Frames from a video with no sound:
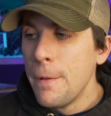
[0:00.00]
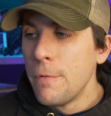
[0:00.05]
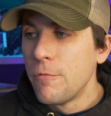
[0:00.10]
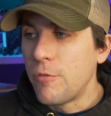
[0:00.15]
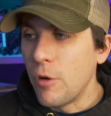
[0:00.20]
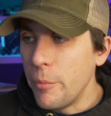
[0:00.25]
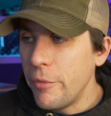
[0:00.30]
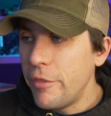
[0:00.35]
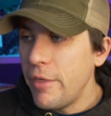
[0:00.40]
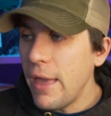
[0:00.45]

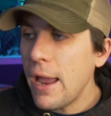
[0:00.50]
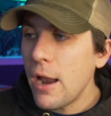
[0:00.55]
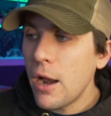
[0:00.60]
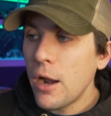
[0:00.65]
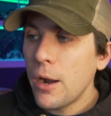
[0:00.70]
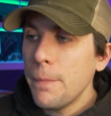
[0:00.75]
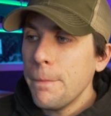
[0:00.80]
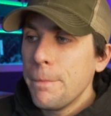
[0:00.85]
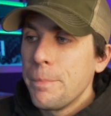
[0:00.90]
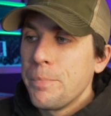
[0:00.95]
From
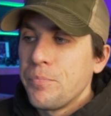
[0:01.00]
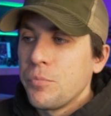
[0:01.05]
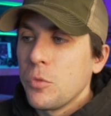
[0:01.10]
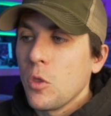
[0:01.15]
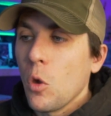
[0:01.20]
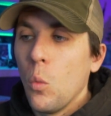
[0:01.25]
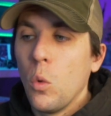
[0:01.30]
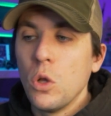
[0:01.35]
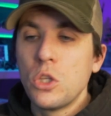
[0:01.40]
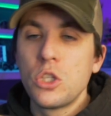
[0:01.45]
there,
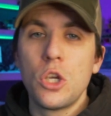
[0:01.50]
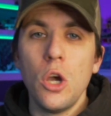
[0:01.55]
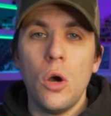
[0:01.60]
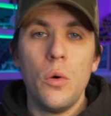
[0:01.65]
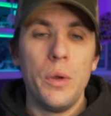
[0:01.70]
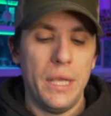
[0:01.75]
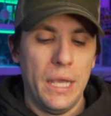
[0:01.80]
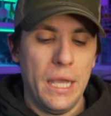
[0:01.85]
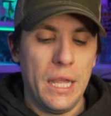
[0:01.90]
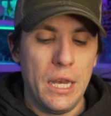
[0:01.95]
what's
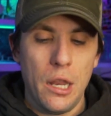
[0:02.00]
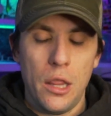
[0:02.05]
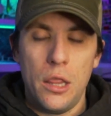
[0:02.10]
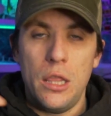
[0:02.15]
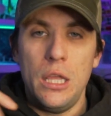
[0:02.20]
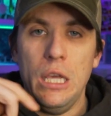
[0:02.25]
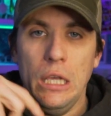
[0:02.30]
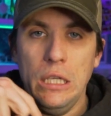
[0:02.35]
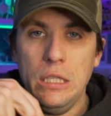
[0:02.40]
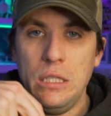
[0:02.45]
going in
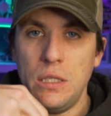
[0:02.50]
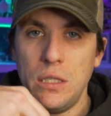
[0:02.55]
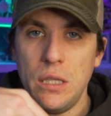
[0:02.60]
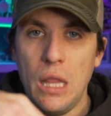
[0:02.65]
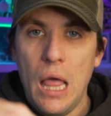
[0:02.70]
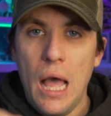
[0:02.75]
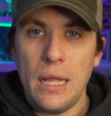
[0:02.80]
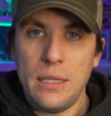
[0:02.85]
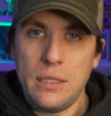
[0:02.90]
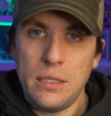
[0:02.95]
these
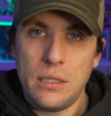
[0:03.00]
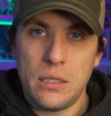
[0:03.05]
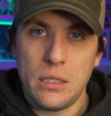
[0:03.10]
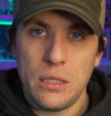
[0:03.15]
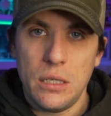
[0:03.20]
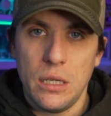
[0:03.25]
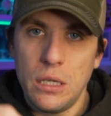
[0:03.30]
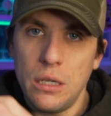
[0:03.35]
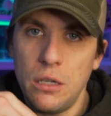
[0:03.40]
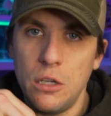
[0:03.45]

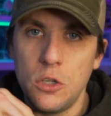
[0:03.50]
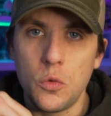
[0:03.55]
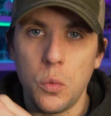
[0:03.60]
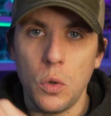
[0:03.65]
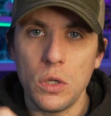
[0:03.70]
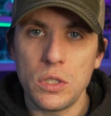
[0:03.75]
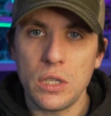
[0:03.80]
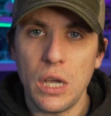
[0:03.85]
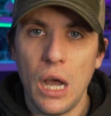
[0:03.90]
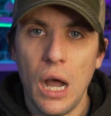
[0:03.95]
slots is
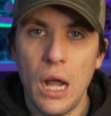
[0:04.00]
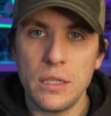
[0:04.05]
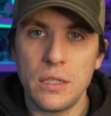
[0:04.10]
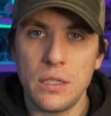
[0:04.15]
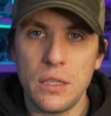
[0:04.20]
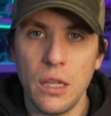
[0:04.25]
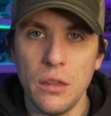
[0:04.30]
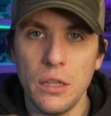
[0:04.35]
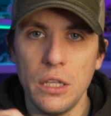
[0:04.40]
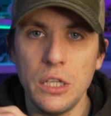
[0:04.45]
what's
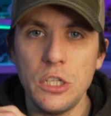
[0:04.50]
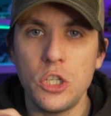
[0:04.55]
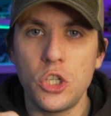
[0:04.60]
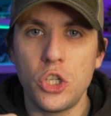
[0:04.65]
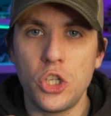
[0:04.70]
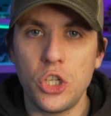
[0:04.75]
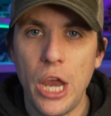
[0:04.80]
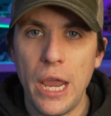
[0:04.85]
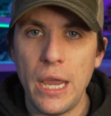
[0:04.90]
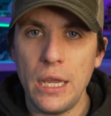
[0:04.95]
constantly
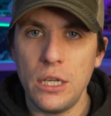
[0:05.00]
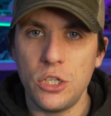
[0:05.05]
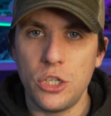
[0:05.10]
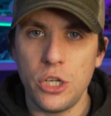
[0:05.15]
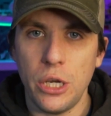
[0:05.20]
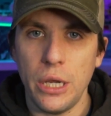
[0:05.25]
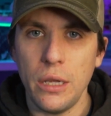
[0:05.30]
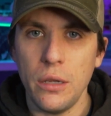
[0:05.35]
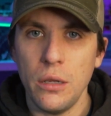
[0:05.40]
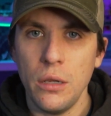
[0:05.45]

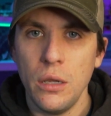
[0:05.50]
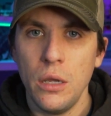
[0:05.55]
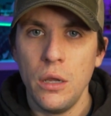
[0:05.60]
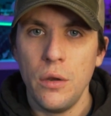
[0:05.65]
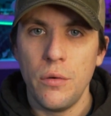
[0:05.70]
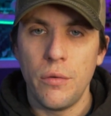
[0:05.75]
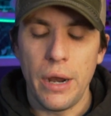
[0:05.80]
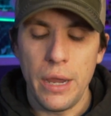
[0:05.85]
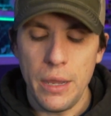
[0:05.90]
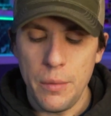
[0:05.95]
changing,
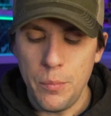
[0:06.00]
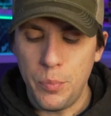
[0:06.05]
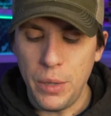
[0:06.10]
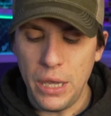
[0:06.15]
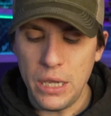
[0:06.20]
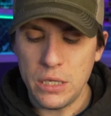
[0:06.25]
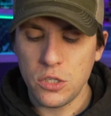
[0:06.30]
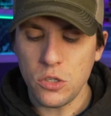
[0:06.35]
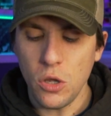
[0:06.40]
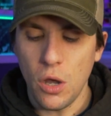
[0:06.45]
right?
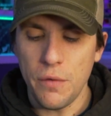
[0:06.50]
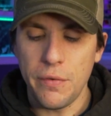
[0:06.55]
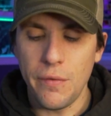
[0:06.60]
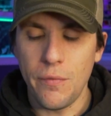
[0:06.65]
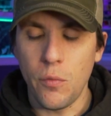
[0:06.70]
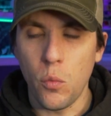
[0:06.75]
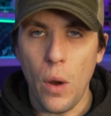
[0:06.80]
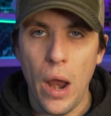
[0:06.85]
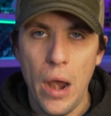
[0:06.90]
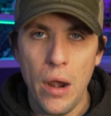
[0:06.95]
Based off
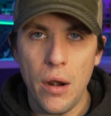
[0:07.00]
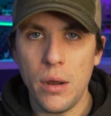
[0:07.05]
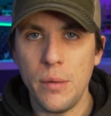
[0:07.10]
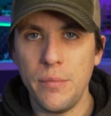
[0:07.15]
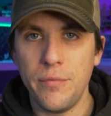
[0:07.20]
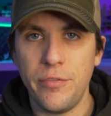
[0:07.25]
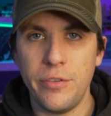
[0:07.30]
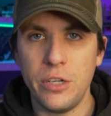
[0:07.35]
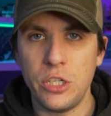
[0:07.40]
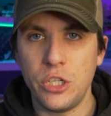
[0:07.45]
of where
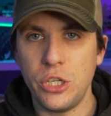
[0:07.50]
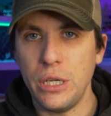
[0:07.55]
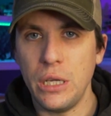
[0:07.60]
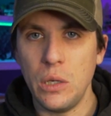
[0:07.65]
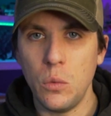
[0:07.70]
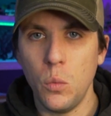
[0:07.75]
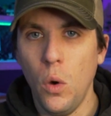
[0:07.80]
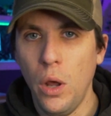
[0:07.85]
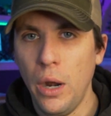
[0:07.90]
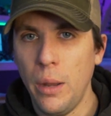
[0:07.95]
I'm fishing
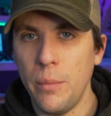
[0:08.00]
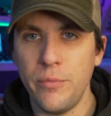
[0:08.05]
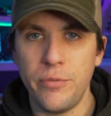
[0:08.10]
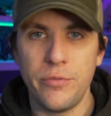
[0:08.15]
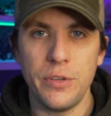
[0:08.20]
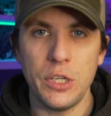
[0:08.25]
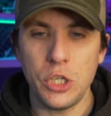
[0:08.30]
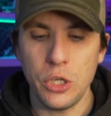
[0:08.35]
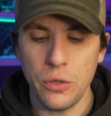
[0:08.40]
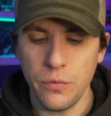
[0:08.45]
and what I'm
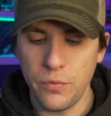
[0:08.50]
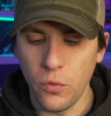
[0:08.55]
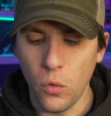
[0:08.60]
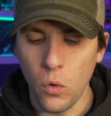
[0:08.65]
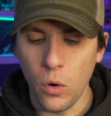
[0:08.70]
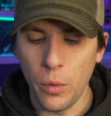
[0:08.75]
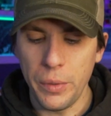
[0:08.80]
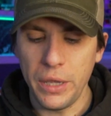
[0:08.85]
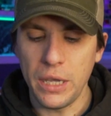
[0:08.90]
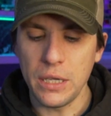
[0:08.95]
fishing
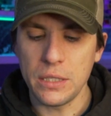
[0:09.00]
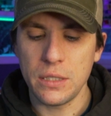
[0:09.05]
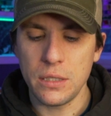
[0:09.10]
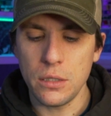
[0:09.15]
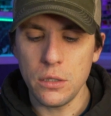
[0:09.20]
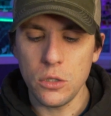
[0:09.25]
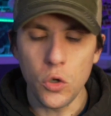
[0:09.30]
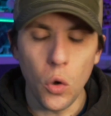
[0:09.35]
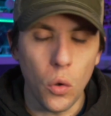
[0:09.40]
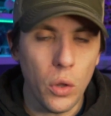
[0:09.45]
for, because
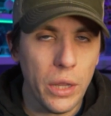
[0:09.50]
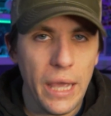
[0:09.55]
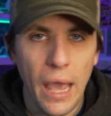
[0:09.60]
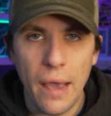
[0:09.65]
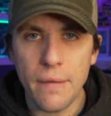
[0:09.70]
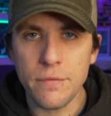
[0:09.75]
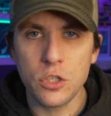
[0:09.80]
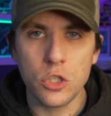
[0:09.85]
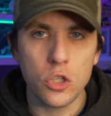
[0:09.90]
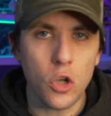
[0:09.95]
you only
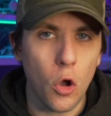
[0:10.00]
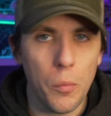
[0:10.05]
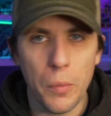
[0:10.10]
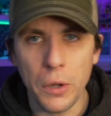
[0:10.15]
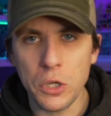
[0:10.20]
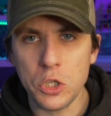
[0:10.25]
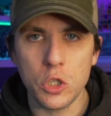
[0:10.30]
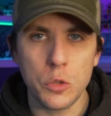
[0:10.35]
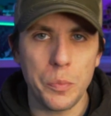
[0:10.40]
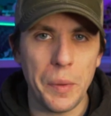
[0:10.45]
have so
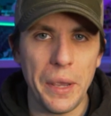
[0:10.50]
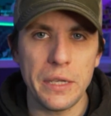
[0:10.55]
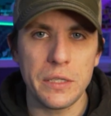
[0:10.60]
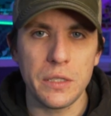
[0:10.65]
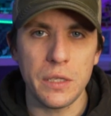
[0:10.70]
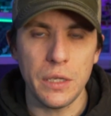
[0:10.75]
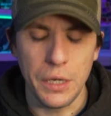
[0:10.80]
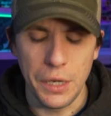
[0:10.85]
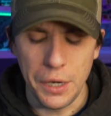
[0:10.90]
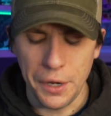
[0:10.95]
much
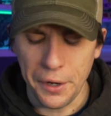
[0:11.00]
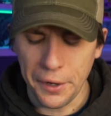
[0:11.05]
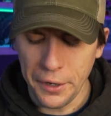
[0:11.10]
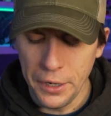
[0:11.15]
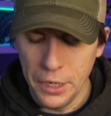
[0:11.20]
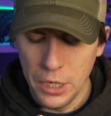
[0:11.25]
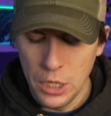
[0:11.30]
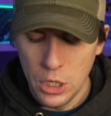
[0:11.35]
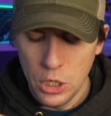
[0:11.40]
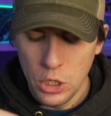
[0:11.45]
space in here.
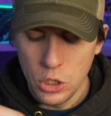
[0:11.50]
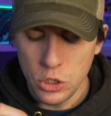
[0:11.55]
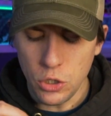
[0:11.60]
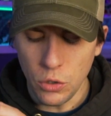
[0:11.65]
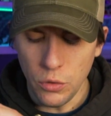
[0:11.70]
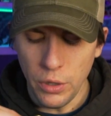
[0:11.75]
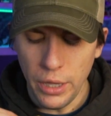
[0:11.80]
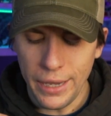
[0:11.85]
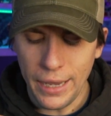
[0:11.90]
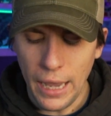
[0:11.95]

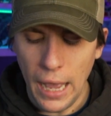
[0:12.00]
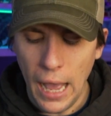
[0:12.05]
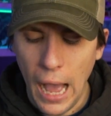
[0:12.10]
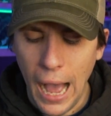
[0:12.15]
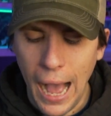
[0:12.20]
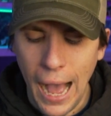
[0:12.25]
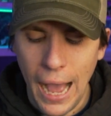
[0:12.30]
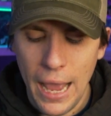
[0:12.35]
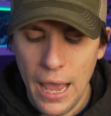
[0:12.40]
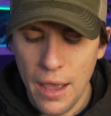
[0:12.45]
So like,
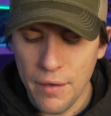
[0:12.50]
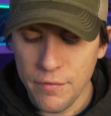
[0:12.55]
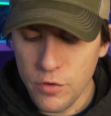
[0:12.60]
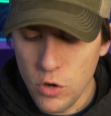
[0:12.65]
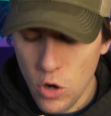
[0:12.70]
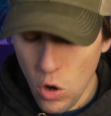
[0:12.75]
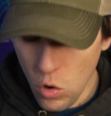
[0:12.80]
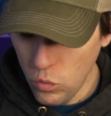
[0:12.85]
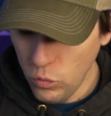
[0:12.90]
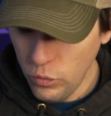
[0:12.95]
I have
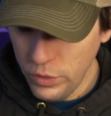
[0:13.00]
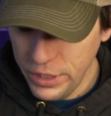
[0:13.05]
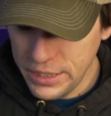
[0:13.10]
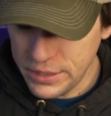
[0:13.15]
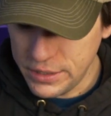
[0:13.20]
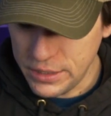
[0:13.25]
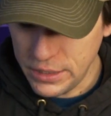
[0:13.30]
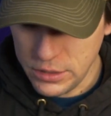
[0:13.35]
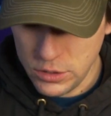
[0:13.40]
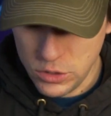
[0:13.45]
no
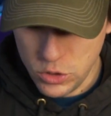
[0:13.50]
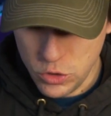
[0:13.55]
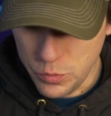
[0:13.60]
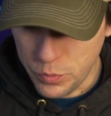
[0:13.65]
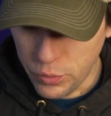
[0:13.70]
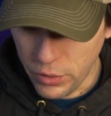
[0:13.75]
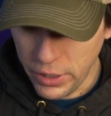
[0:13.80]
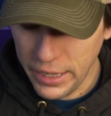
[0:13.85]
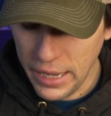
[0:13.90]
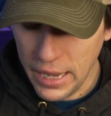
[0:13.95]
reason to
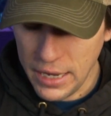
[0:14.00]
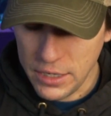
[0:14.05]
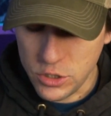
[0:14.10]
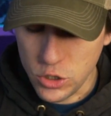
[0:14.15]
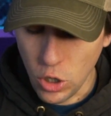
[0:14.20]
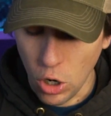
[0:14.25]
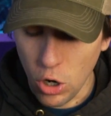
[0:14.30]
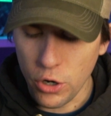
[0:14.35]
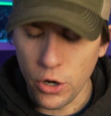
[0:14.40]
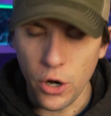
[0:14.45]
bring a
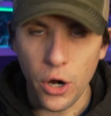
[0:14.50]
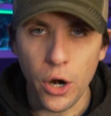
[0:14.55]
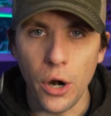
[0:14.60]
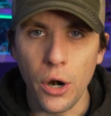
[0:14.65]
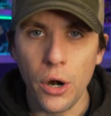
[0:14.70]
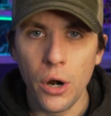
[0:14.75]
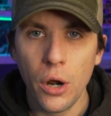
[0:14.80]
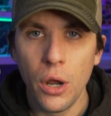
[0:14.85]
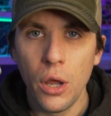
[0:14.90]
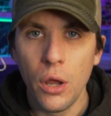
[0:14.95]

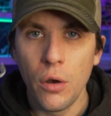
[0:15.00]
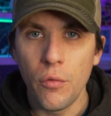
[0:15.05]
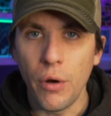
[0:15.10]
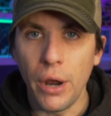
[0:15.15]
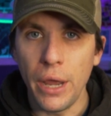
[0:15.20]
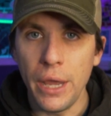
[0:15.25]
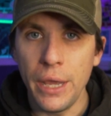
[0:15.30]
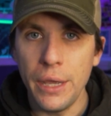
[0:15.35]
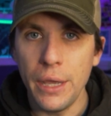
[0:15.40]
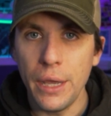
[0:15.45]
darter,
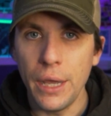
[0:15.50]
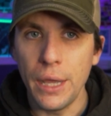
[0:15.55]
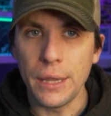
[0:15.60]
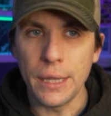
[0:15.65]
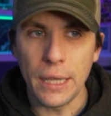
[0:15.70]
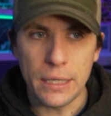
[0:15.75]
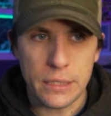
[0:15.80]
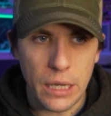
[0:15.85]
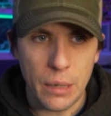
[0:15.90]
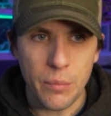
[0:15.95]
right?
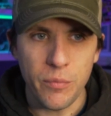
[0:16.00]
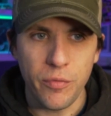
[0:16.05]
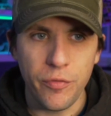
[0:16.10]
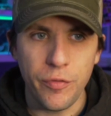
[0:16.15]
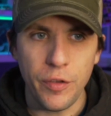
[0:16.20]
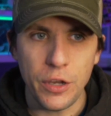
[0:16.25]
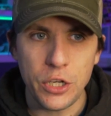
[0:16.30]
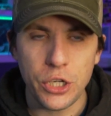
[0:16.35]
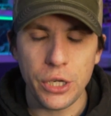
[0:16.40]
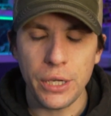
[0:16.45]
Unless I'm
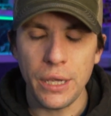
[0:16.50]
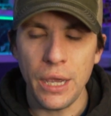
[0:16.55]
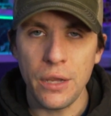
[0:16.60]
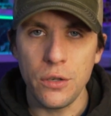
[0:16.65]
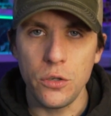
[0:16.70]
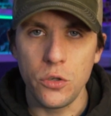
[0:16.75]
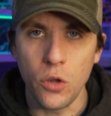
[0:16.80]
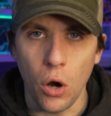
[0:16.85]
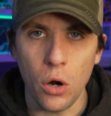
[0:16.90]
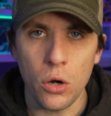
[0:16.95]
fishing a
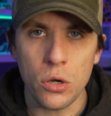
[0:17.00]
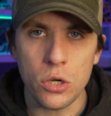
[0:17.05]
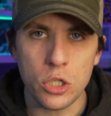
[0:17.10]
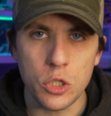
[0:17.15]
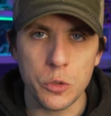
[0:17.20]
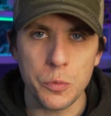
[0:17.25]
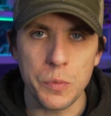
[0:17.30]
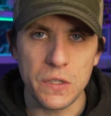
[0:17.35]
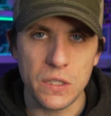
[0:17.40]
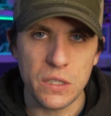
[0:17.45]
darter
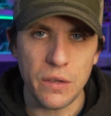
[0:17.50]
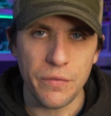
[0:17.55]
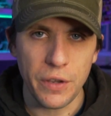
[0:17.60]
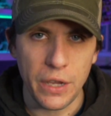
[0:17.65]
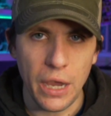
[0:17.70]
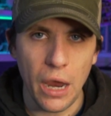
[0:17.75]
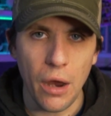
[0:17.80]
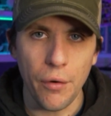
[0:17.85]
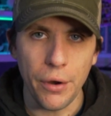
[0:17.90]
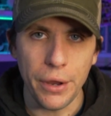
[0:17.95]

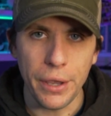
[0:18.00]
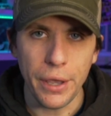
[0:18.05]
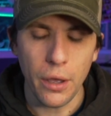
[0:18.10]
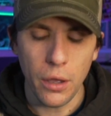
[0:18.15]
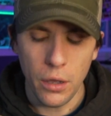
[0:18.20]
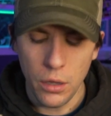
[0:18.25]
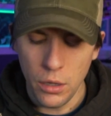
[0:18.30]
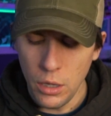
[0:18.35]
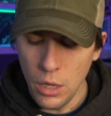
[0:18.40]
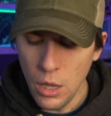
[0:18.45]
specific area.
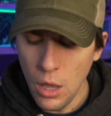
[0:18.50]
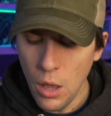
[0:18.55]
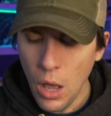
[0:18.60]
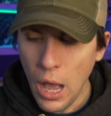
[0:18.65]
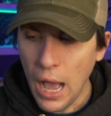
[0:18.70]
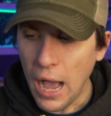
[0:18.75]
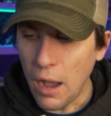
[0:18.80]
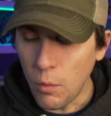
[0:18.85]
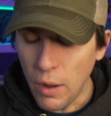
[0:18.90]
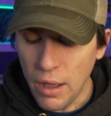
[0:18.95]

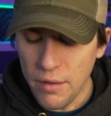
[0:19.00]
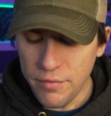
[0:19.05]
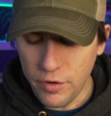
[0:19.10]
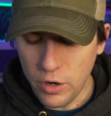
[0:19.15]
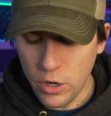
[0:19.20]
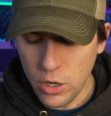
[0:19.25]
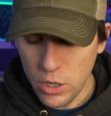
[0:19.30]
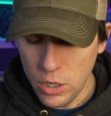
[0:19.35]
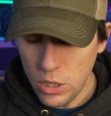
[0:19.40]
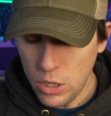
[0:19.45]

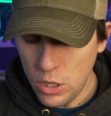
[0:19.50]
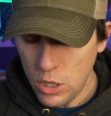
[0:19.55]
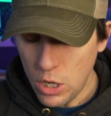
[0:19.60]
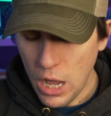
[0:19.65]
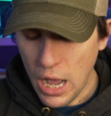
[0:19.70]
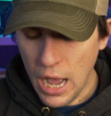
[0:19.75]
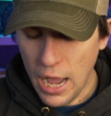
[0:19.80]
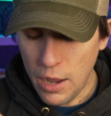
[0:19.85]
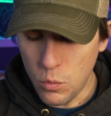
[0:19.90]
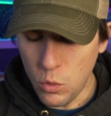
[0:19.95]
However,
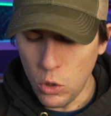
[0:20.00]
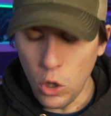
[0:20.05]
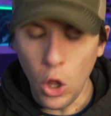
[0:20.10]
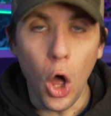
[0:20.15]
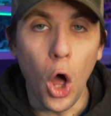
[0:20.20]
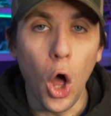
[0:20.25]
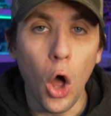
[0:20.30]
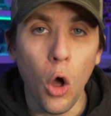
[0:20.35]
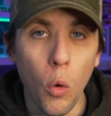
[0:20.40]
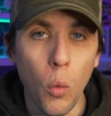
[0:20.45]
I will
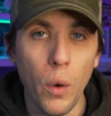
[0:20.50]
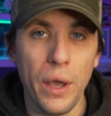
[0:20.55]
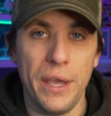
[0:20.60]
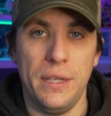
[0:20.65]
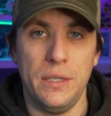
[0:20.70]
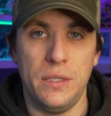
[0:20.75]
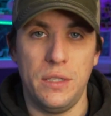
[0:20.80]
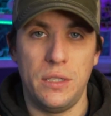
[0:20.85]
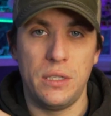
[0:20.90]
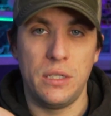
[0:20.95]

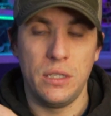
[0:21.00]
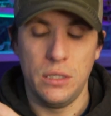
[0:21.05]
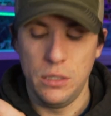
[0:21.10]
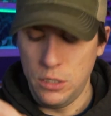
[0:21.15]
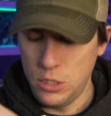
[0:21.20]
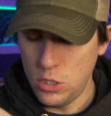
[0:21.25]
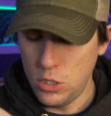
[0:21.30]
always